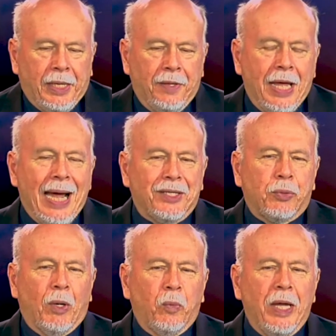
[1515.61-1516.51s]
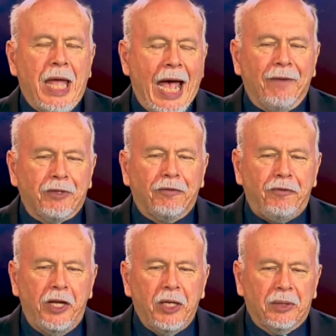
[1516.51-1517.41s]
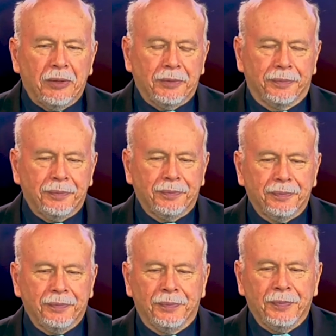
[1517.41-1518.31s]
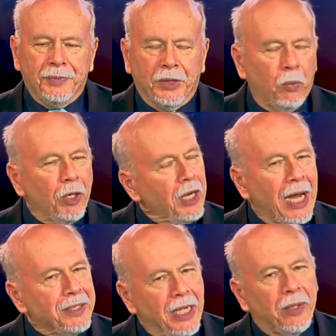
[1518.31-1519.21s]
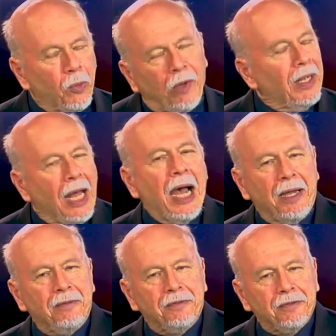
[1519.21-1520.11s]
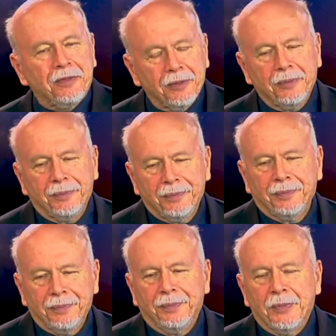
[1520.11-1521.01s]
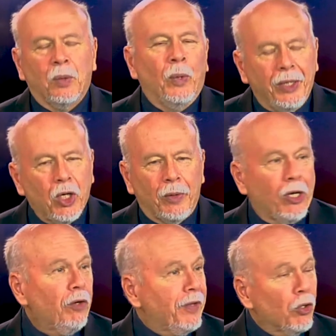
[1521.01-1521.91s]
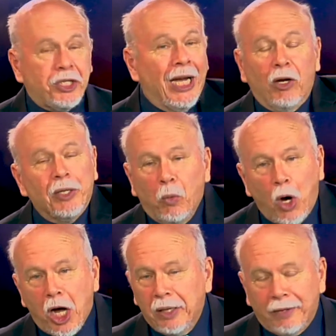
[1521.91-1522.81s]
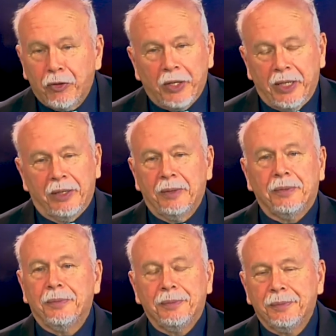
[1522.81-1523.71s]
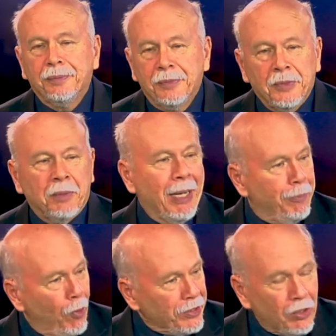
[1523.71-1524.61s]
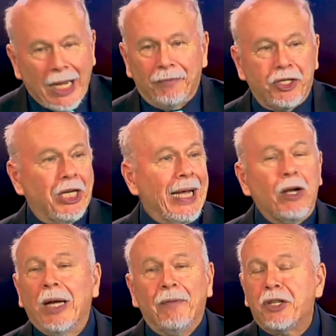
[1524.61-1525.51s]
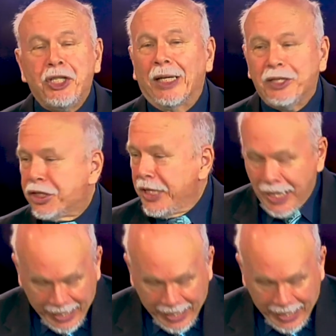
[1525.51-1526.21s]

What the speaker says: And that's what we have to feel that we're not dead, we're alive. We know, don't have to go check on the wall ever again. My boys don't have to check. I don't have to check to see.